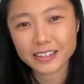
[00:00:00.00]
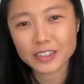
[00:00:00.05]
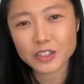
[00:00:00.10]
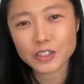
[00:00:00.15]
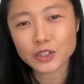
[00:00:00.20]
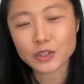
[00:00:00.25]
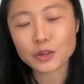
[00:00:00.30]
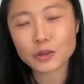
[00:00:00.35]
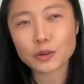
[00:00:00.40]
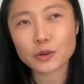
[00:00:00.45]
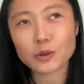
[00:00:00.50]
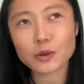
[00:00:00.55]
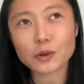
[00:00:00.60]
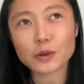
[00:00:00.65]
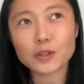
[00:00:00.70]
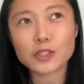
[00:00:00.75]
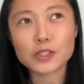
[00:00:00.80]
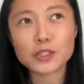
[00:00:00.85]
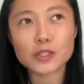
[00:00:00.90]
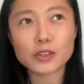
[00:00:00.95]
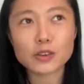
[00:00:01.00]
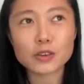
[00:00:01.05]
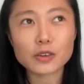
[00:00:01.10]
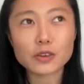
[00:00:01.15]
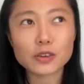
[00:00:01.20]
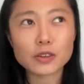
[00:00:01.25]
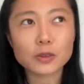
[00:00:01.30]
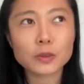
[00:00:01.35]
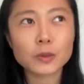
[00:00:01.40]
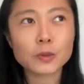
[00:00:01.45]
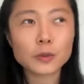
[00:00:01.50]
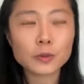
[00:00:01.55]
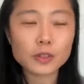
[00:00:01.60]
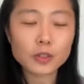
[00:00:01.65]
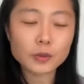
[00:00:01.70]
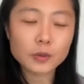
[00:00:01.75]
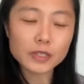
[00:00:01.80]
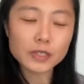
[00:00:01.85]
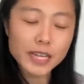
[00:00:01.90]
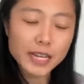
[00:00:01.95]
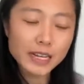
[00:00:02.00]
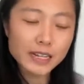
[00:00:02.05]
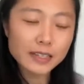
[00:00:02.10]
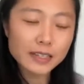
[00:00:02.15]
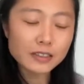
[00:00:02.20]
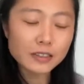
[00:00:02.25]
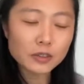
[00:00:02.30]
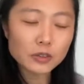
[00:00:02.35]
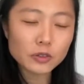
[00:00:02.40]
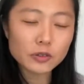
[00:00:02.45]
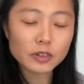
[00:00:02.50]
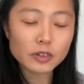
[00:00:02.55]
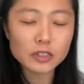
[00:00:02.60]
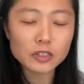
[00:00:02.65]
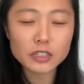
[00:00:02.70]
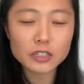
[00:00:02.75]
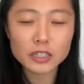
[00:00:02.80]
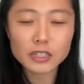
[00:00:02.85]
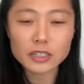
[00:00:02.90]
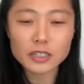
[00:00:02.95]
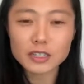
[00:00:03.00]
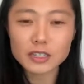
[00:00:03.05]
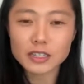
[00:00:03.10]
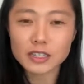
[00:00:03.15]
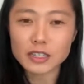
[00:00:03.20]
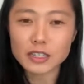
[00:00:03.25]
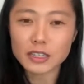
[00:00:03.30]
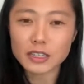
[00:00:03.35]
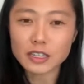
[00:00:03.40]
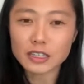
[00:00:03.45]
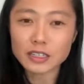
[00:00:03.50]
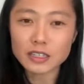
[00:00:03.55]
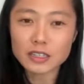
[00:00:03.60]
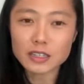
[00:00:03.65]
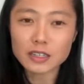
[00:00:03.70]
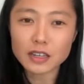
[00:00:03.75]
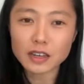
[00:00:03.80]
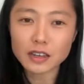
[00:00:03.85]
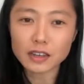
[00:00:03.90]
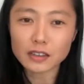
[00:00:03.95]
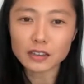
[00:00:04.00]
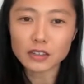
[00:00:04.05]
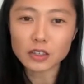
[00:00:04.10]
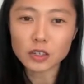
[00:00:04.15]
So you were telling your neurologist the things that